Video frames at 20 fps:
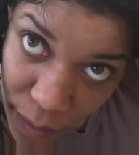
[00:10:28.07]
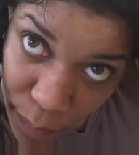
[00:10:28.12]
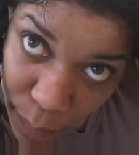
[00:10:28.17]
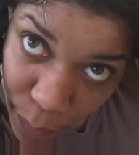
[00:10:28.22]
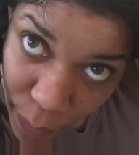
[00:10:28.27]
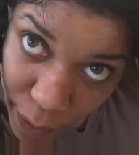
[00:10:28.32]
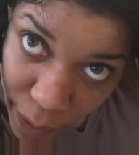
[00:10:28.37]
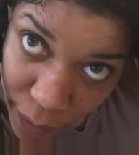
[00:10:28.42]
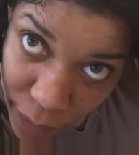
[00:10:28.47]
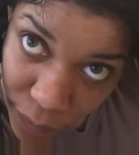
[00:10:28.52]

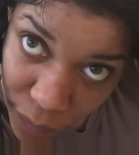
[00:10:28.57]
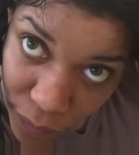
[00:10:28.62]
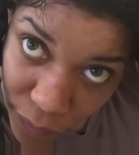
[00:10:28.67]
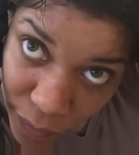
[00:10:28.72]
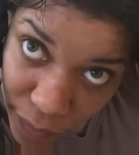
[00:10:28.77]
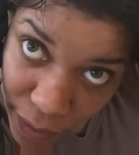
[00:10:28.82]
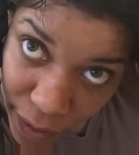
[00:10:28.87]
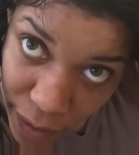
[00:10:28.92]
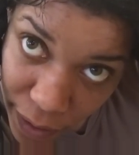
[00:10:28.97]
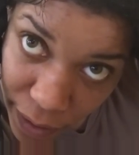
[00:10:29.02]
About
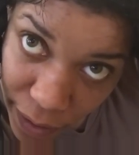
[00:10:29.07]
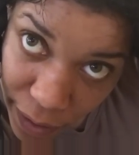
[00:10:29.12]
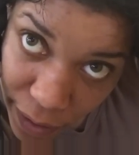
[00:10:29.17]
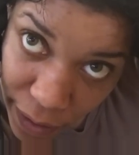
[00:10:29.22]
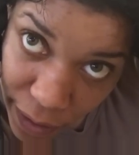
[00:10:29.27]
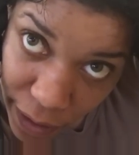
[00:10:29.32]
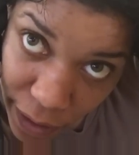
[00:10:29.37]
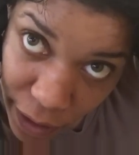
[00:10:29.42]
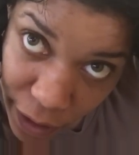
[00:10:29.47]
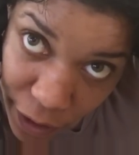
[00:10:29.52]
right
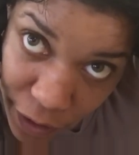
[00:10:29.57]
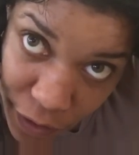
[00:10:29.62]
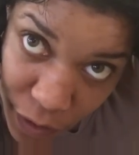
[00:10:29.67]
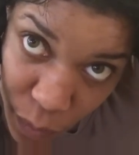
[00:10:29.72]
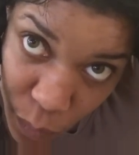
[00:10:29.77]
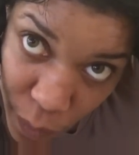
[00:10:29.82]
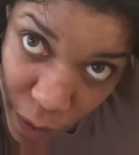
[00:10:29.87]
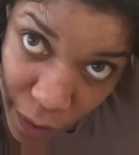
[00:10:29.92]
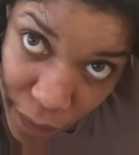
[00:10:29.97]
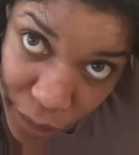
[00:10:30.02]
here is
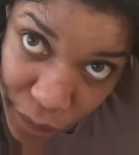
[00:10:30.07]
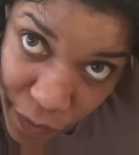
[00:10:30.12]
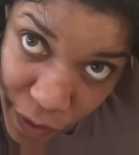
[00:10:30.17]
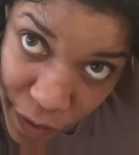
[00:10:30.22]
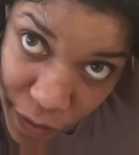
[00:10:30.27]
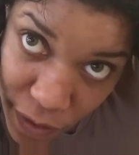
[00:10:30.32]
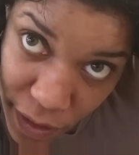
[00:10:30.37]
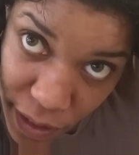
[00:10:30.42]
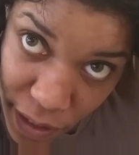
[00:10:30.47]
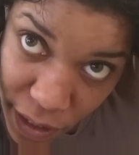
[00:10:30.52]
where I
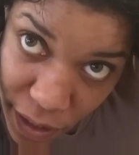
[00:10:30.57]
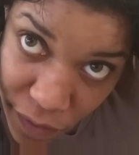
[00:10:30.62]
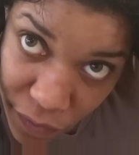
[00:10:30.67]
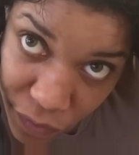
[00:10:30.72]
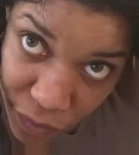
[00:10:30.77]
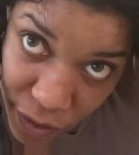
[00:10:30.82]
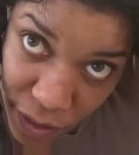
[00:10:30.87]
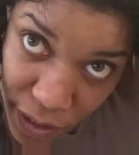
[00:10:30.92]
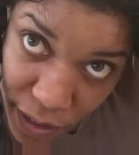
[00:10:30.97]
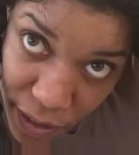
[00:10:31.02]
feel the
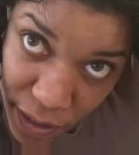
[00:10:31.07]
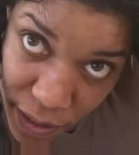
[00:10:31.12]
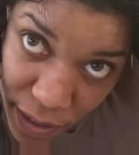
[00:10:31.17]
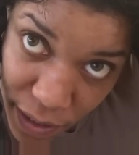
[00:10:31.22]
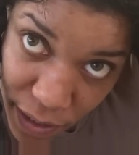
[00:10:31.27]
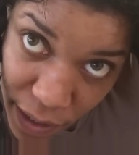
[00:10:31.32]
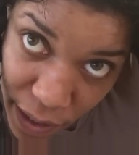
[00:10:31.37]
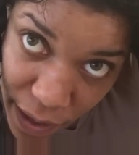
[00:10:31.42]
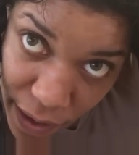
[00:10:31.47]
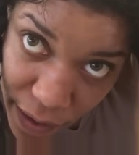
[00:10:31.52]
difference.
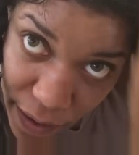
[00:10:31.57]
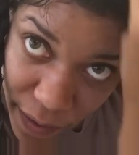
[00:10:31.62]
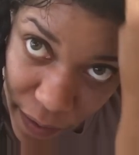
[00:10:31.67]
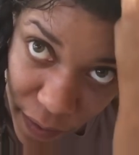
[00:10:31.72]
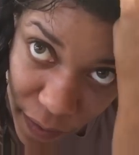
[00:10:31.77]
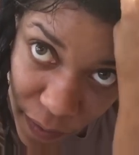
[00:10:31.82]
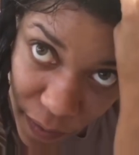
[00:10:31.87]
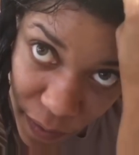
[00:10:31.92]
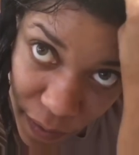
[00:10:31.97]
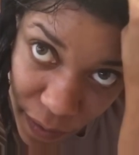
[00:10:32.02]

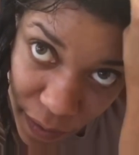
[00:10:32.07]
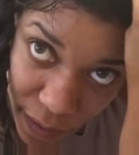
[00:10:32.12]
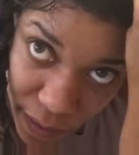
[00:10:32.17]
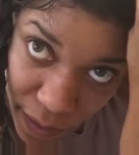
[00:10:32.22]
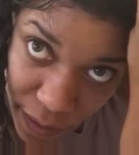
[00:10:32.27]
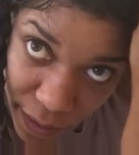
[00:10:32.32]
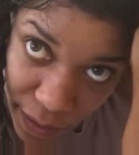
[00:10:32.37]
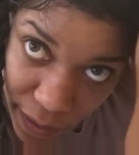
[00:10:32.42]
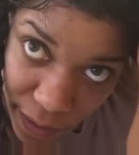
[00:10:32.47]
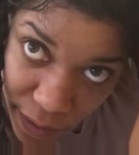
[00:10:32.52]
So
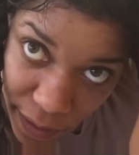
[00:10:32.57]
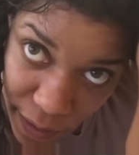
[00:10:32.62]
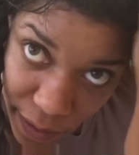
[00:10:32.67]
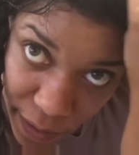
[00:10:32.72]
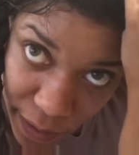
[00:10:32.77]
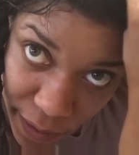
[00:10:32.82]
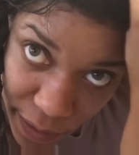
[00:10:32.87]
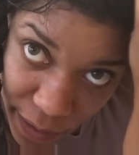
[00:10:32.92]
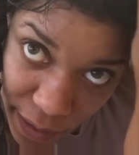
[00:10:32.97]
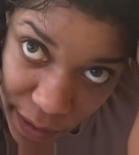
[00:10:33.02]

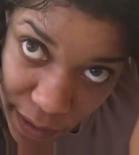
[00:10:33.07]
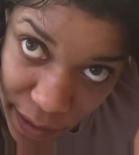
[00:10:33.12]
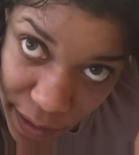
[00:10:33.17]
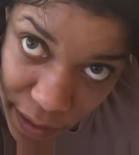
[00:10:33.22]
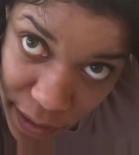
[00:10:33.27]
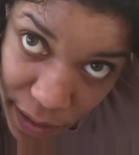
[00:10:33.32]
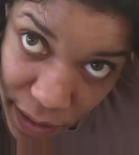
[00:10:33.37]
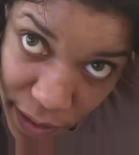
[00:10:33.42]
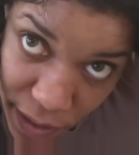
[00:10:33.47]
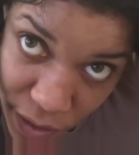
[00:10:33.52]
this
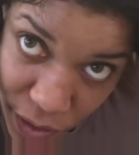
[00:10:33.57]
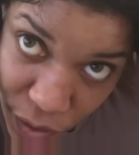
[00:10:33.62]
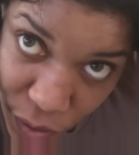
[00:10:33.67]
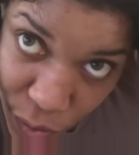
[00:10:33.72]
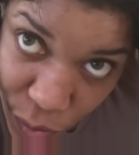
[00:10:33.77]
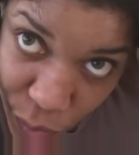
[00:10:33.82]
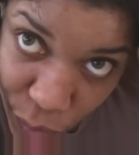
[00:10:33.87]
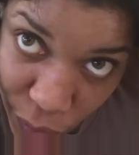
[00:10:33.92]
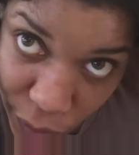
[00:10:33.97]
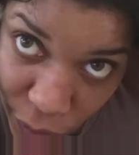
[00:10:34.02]
is
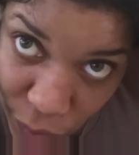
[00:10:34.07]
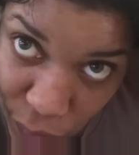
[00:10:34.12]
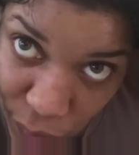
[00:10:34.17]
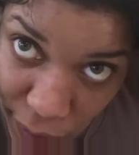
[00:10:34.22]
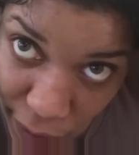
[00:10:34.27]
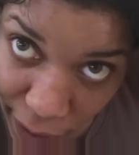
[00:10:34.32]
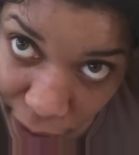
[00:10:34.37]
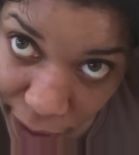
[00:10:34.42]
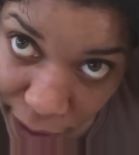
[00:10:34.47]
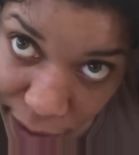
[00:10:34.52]
new growth,
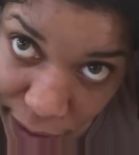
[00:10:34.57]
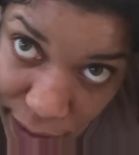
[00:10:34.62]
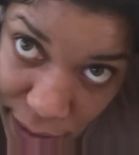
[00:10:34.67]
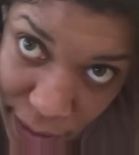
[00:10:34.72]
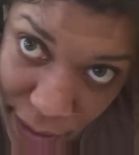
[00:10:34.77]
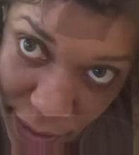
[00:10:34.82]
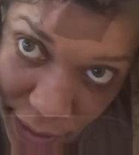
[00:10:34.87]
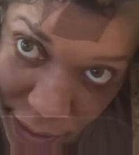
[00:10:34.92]
guys.